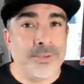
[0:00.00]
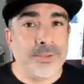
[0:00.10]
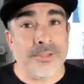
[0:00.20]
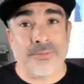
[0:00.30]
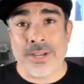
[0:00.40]

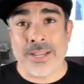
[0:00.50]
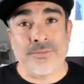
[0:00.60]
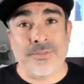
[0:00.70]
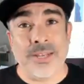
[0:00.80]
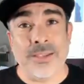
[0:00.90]
the freaking
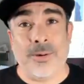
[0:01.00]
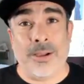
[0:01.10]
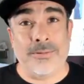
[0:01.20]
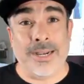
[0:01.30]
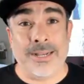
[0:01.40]
video
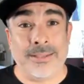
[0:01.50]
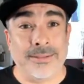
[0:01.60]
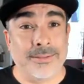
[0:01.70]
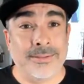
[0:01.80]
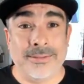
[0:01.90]
already.
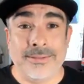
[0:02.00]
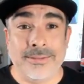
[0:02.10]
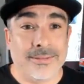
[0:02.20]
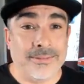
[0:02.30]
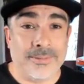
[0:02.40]

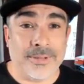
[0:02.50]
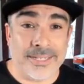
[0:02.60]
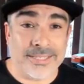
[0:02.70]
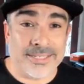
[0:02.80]
Right?